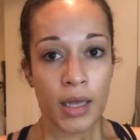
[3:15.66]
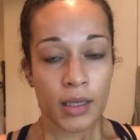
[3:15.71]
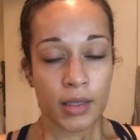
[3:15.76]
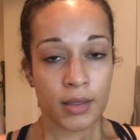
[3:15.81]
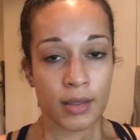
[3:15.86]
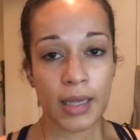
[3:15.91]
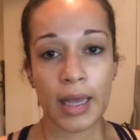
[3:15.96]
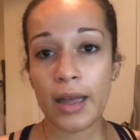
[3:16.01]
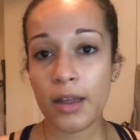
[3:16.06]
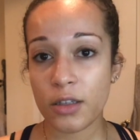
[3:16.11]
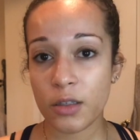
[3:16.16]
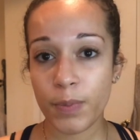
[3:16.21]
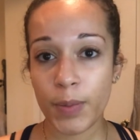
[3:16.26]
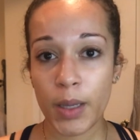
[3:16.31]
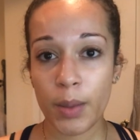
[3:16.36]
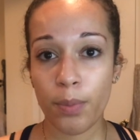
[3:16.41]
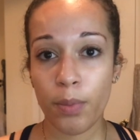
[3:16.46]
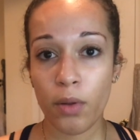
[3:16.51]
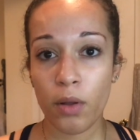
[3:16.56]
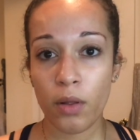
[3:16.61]

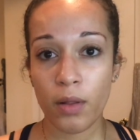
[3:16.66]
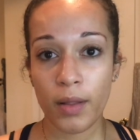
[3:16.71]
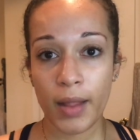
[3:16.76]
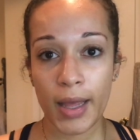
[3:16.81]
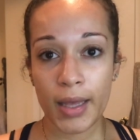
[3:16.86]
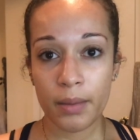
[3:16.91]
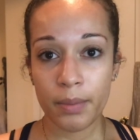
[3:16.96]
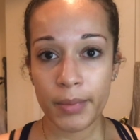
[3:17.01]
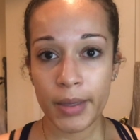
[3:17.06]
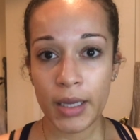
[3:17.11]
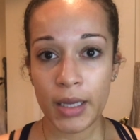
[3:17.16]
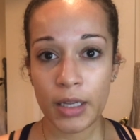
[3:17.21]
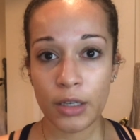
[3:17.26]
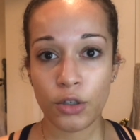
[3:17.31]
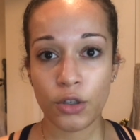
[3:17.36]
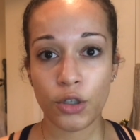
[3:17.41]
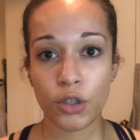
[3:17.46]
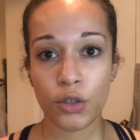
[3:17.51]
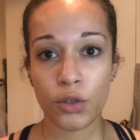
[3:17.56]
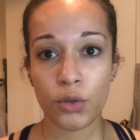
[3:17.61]
salespeople like
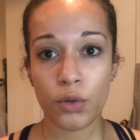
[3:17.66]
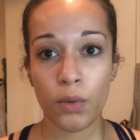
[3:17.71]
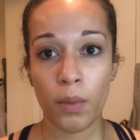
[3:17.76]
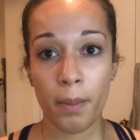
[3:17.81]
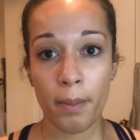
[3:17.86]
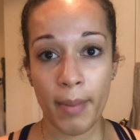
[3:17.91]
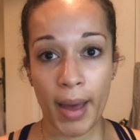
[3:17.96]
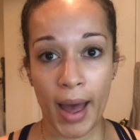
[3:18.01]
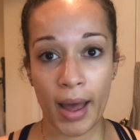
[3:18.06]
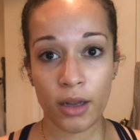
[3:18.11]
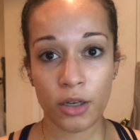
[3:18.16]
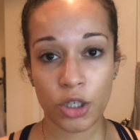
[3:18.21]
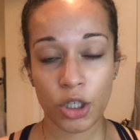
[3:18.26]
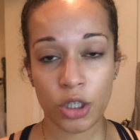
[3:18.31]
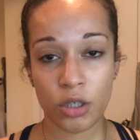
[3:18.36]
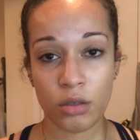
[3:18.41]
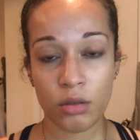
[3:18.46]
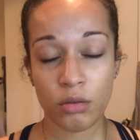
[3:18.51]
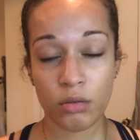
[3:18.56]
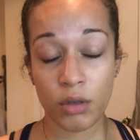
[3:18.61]
me to
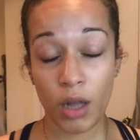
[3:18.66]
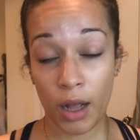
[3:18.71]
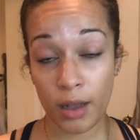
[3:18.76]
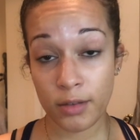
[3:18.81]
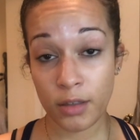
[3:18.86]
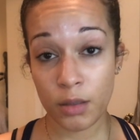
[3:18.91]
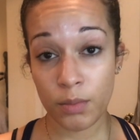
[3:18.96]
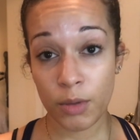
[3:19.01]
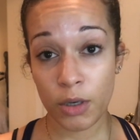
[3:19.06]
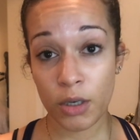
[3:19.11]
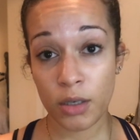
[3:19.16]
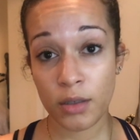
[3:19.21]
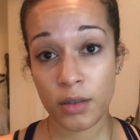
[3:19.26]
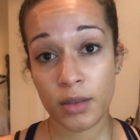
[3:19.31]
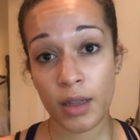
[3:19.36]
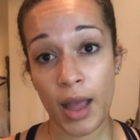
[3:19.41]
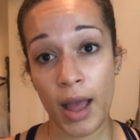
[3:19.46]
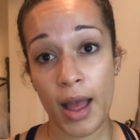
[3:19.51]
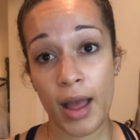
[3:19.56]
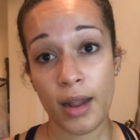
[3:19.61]
match
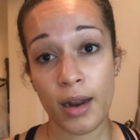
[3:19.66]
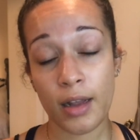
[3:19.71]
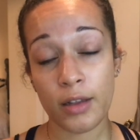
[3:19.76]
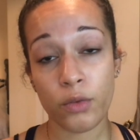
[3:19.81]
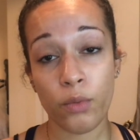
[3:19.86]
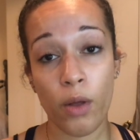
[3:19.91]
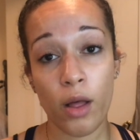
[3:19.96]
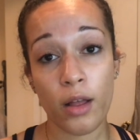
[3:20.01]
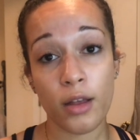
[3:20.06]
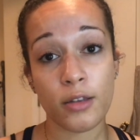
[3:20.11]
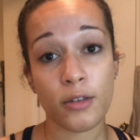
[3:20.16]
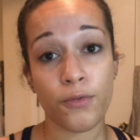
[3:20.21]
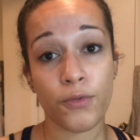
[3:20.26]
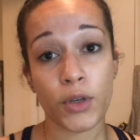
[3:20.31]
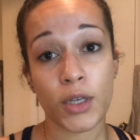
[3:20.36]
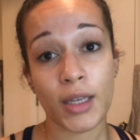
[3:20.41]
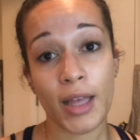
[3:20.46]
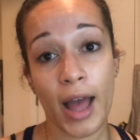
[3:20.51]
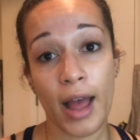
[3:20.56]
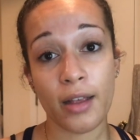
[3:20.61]
customers, and as well as
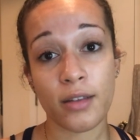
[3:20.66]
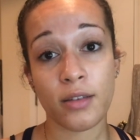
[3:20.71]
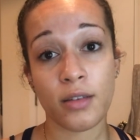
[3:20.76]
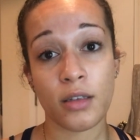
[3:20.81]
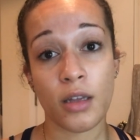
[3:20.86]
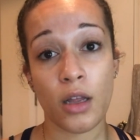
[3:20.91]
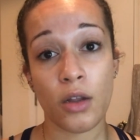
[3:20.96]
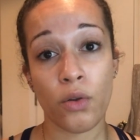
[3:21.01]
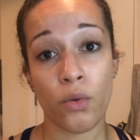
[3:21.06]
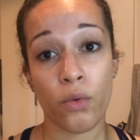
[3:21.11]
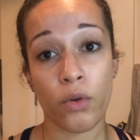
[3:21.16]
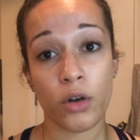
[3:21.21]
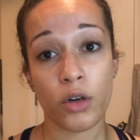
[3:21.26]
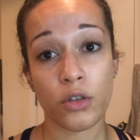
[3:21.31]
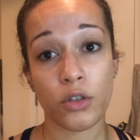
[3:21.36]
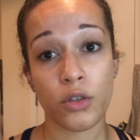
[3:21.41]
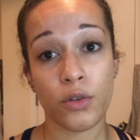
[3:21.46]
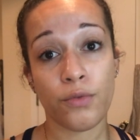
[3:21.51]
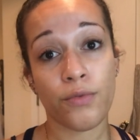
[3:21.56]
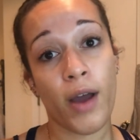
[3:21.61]
for guests in
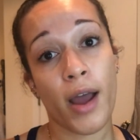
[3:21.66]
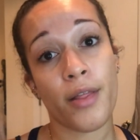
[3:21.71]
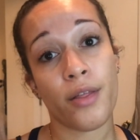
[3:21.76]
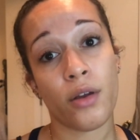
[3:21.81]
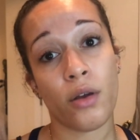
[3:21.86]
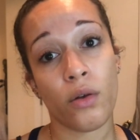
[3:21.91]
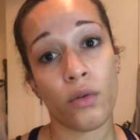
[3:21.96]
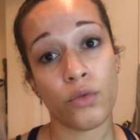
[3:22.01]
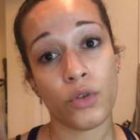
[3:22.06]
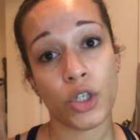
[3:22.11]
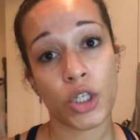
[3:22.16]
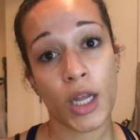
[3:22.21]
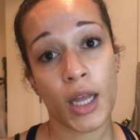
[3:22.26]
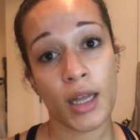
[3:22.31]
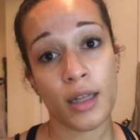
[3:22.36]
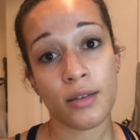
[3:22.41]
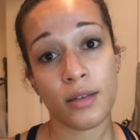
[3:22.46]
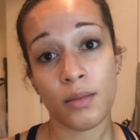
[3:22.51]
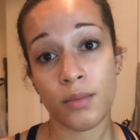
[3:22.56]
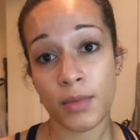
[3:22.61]
order to find their own
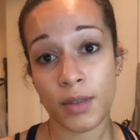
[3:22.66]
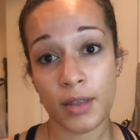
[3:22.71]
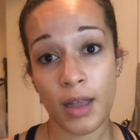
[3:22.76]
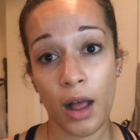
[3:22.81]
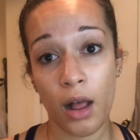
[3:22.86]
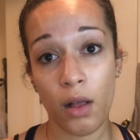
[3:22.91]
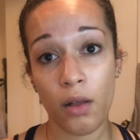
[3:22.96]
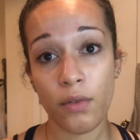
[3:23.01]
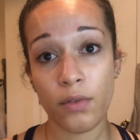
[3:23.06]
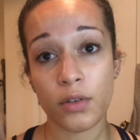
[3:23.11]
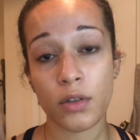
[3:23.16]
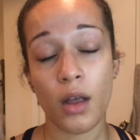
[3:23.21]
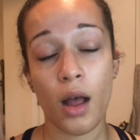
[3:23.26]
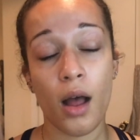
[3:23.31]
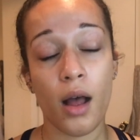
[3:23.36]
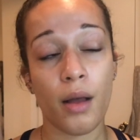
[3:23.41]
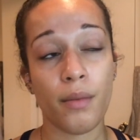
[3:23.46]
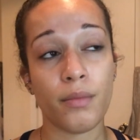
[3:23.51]
shades themselves.